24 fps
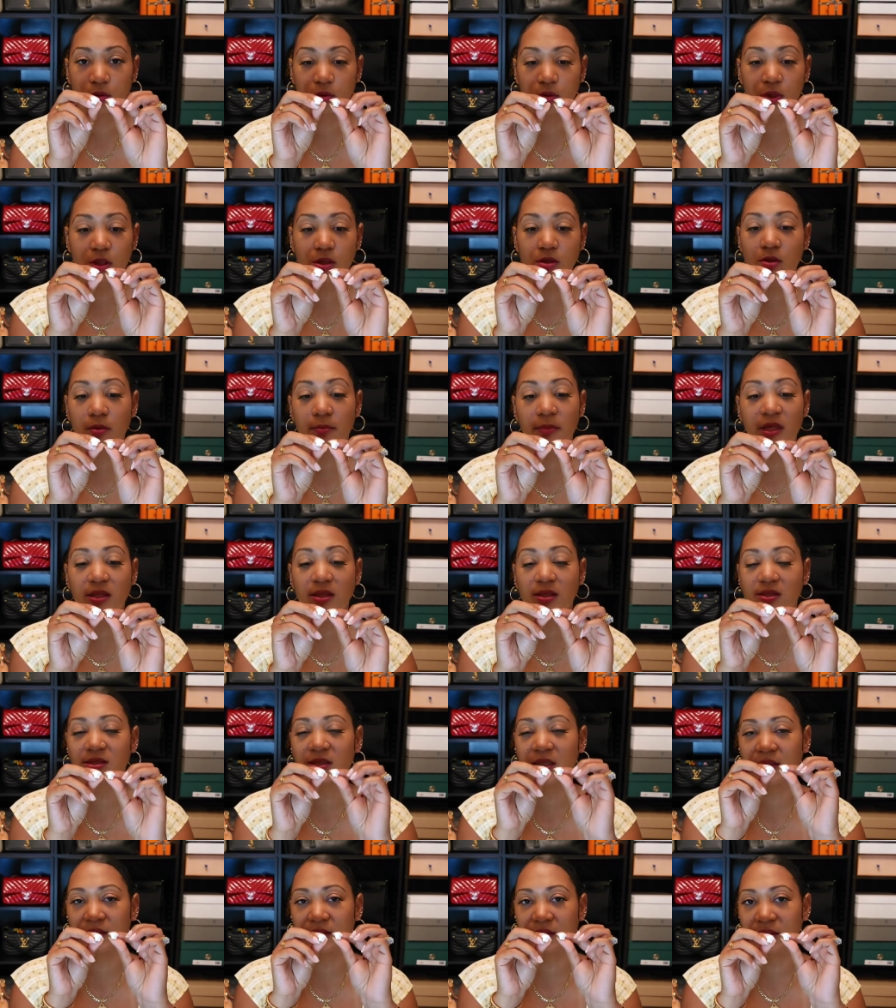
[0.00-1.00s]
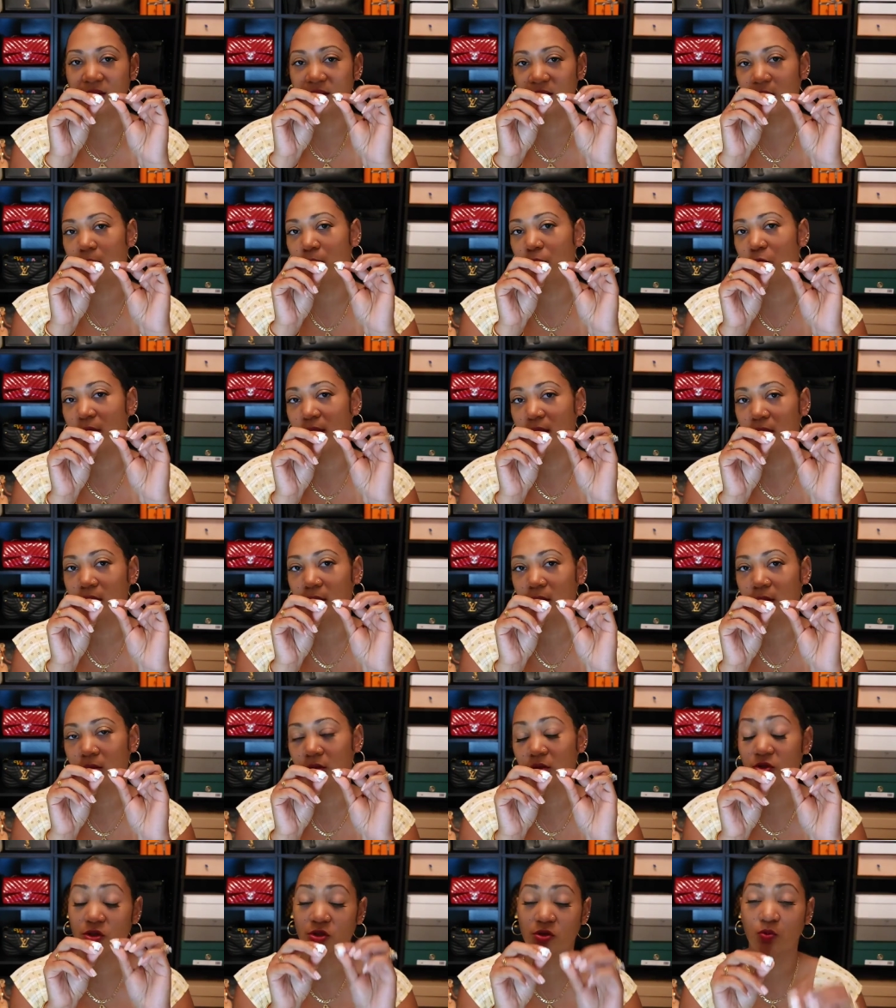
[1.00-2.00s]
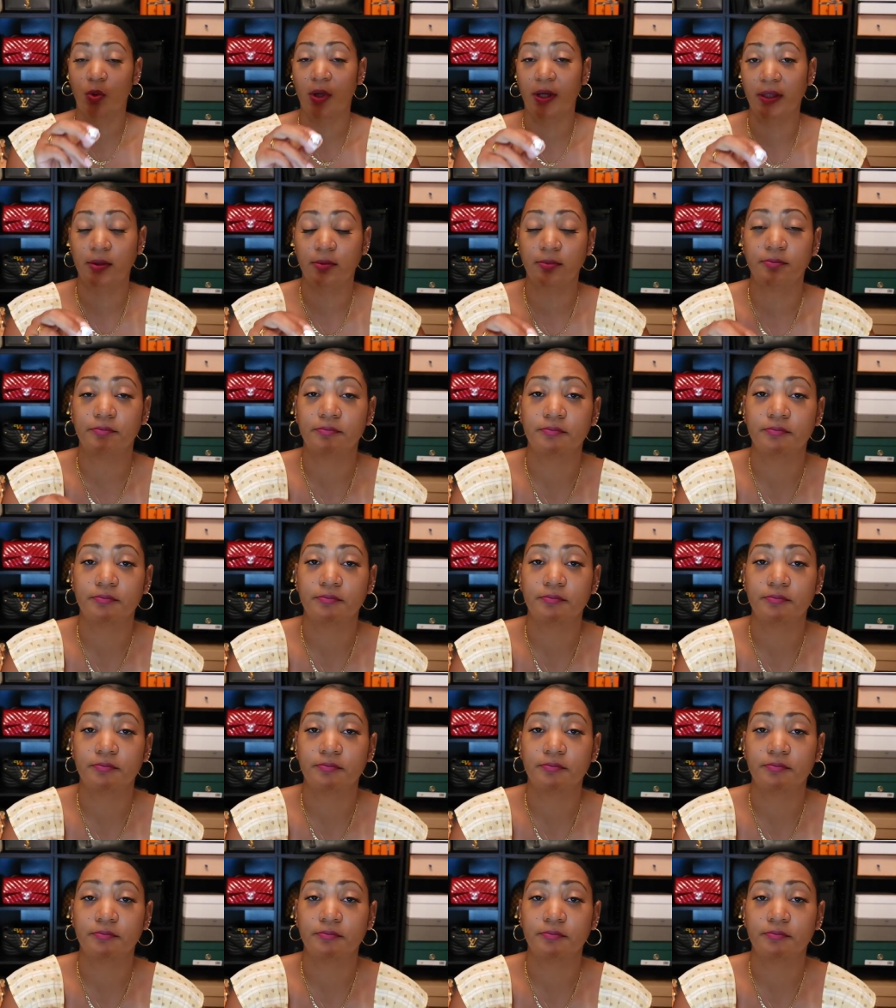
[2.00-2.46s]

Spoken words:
and they're made exactly the same way. They're just white.